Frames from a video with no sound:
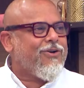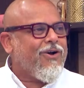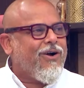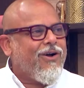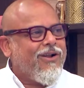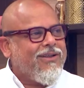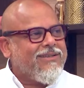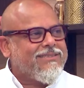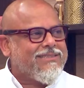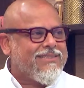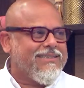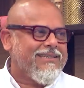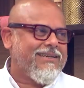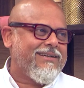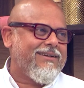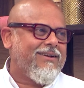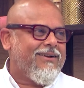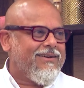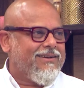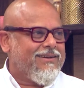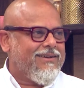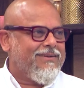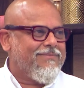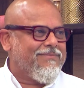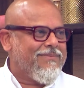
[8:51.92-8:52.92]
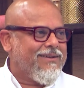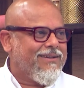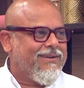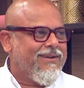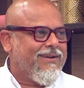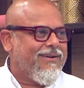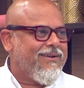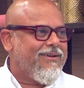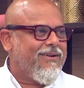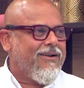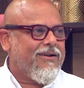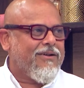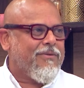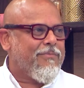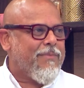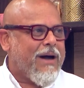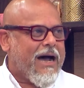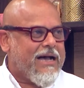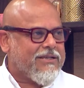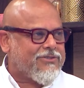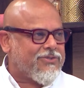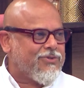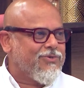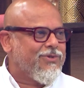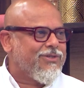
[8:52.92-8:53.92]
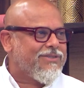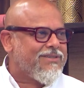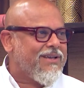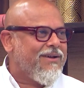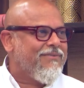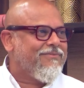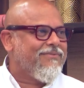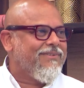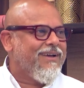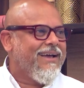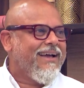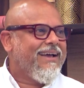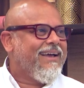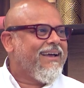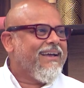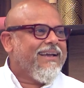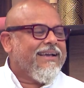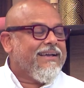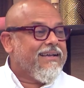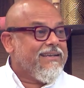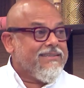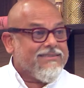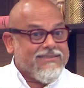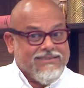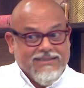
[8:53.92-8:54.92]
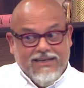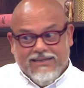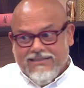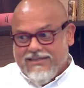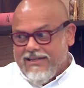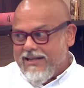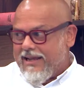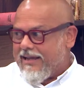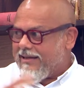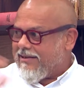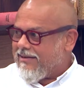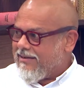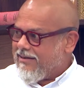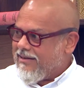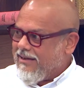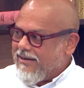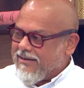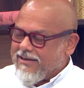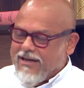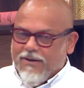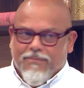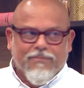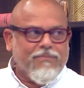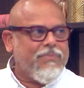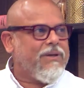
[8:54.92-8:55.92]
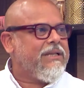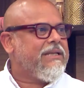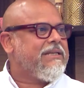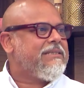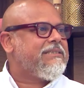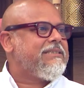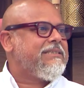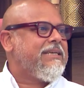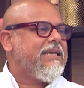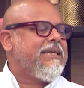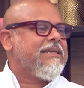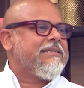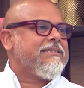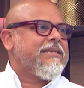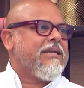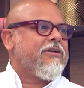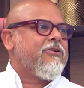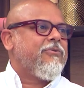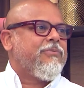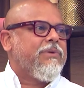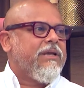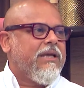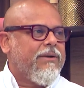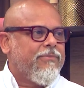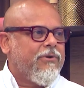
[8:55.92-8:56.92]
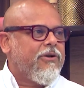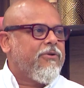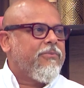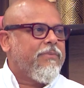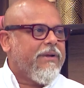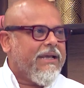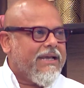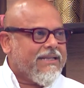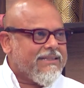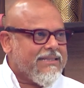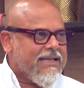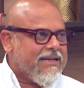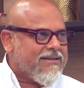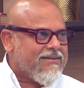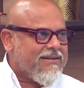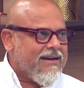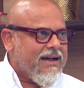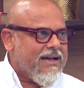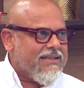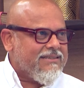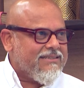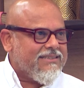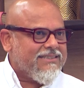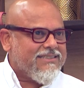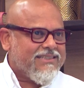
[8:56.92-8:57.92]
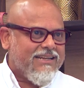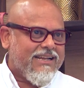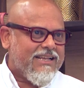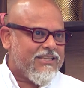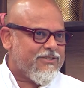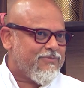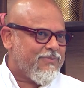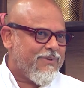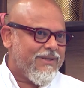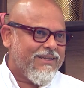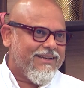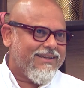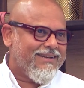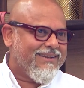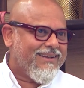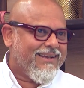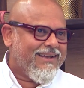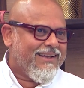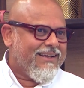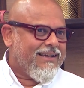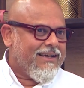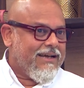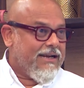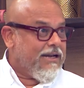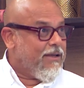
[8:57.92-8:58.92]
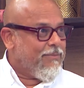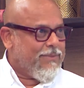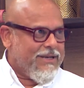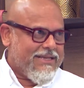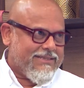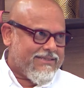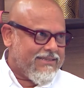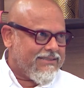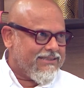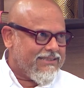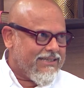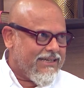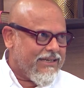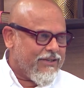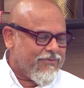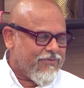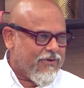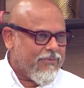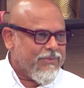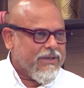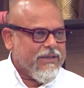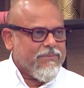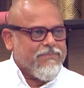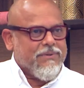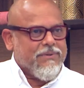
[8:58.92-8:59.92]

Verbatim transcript: call seated yeah. on a you know on a bar stool somewhere True. is just like a complete change. And to yeah. be able to make that transition has been an amazing journey for me